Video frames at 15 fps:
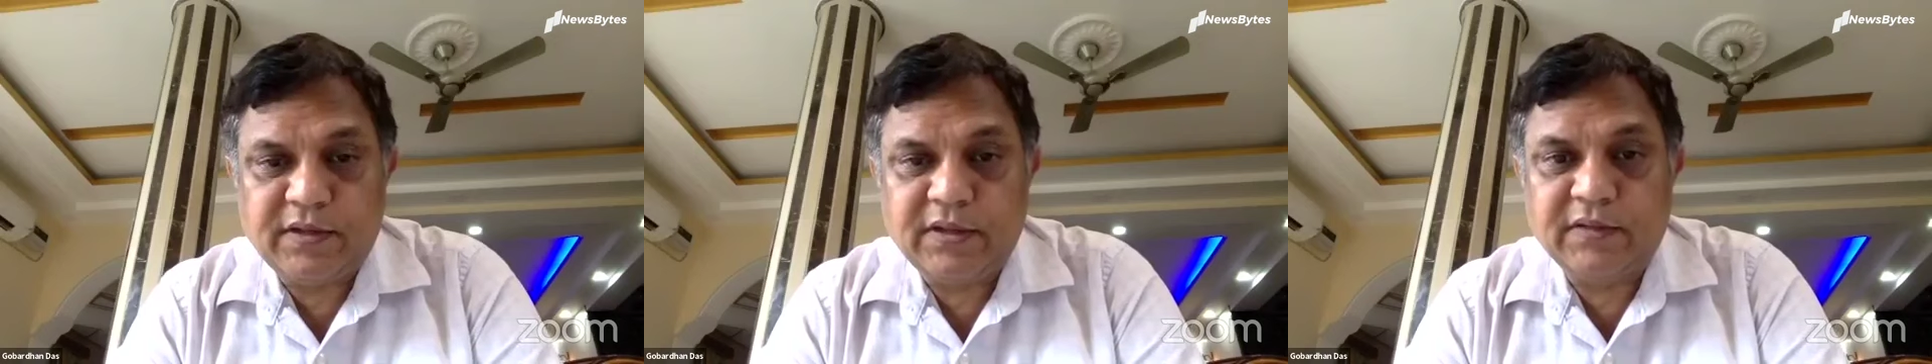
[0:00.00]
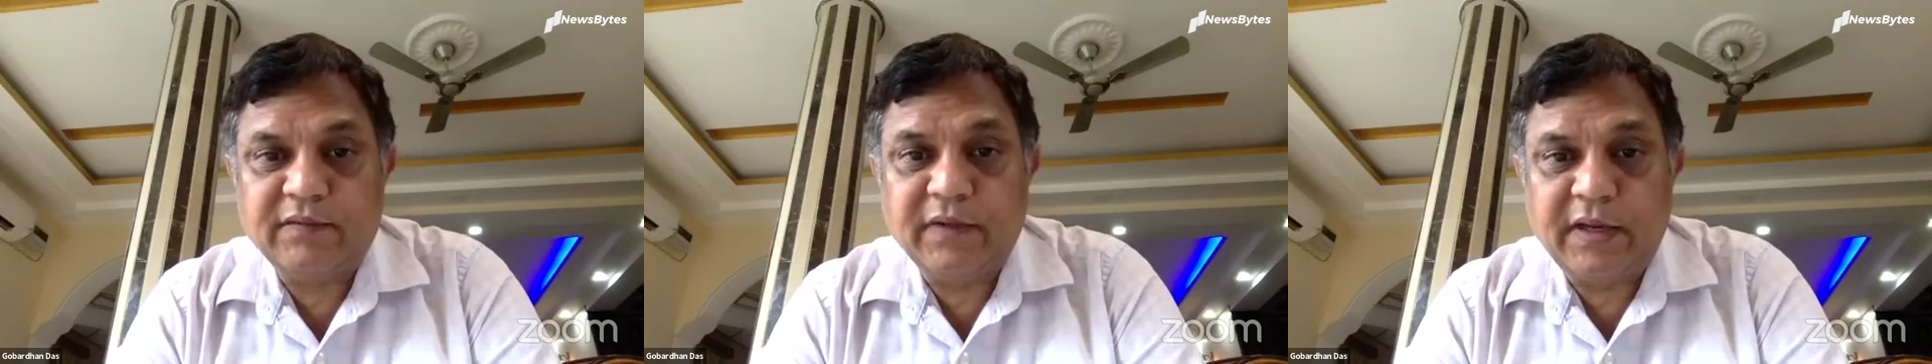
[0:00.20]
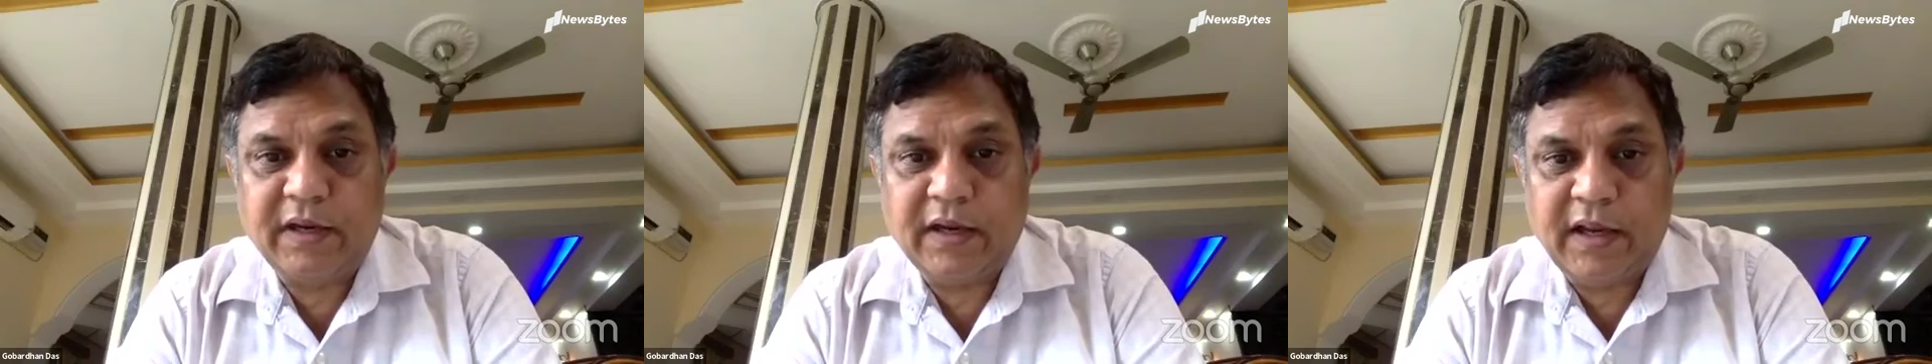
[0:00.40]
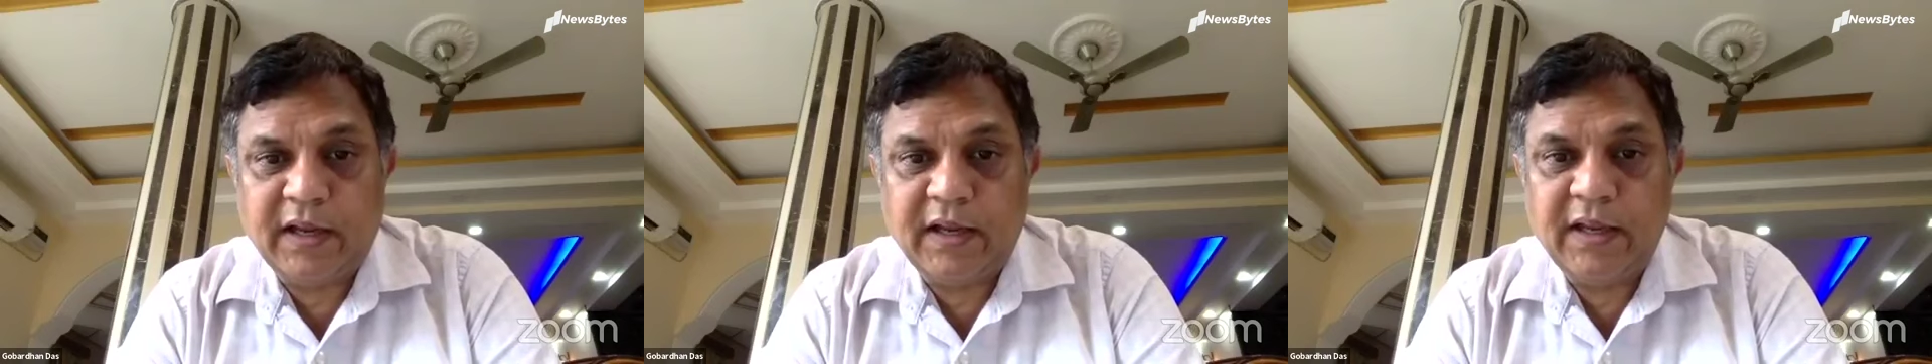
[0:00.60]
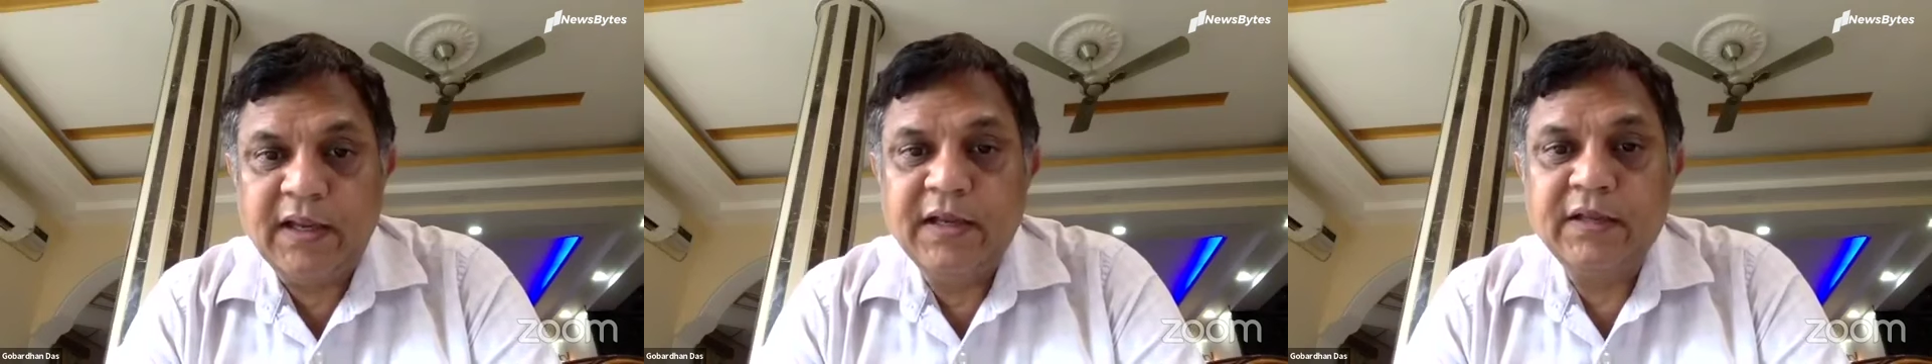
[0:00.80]
is very
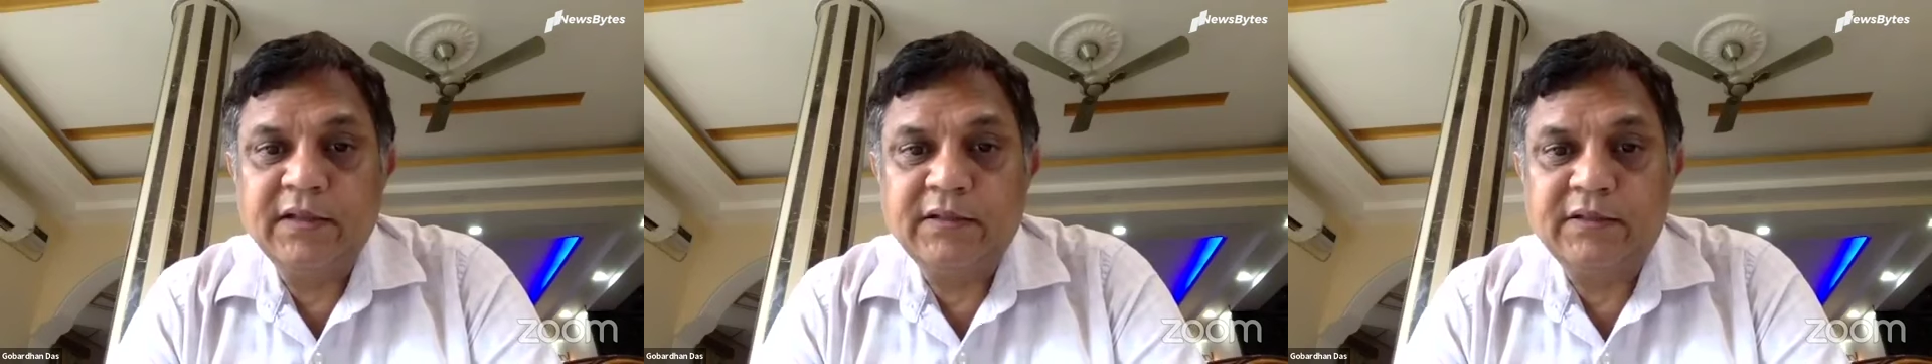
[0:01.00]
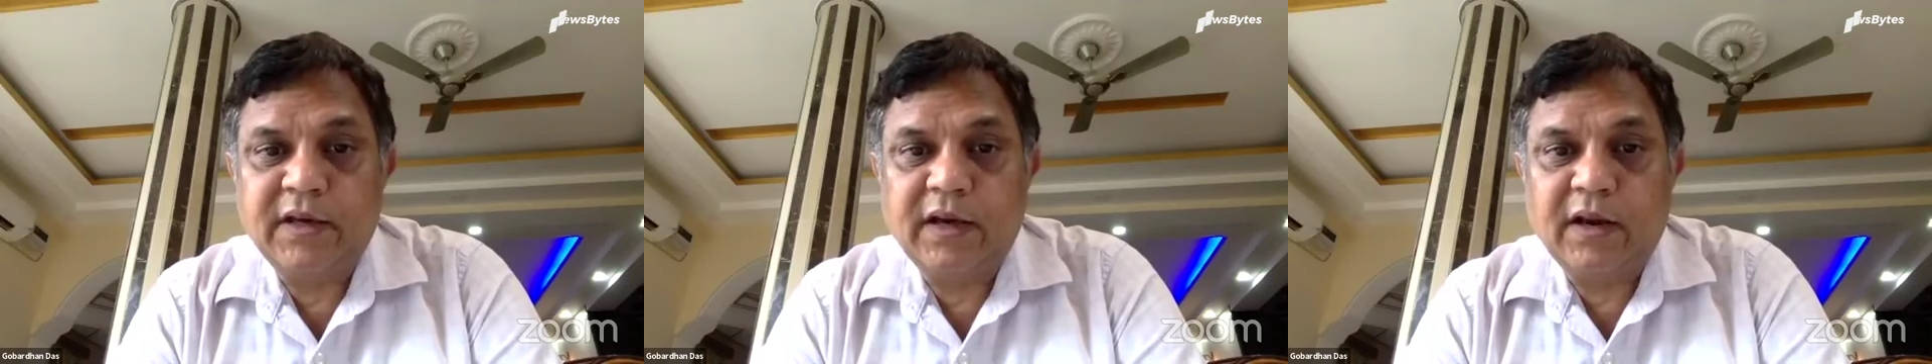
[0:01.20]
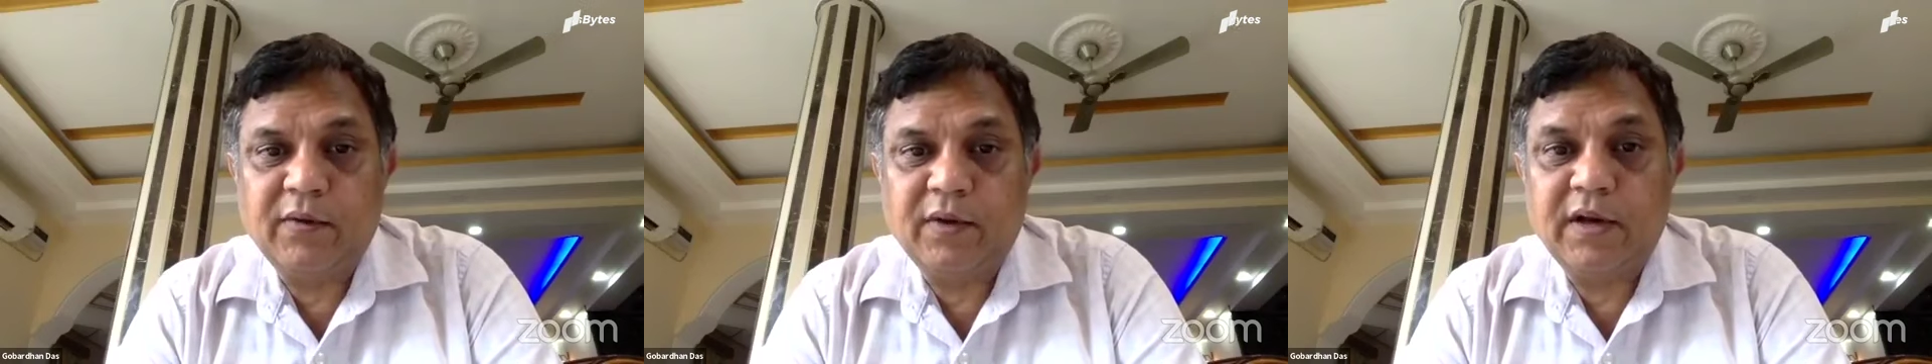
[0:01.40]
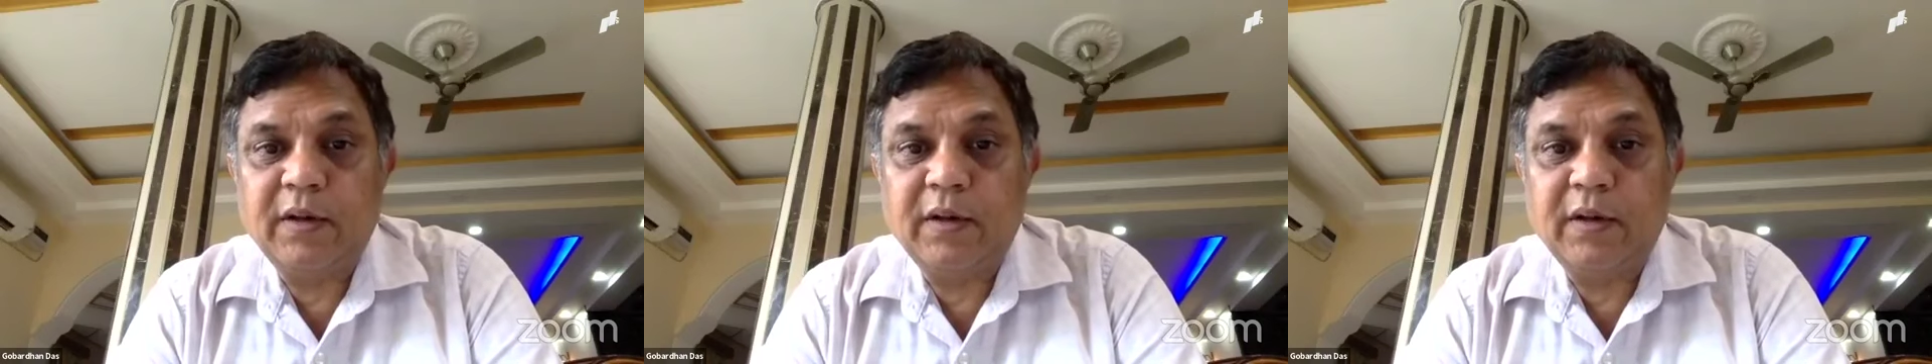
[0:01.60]
high, still our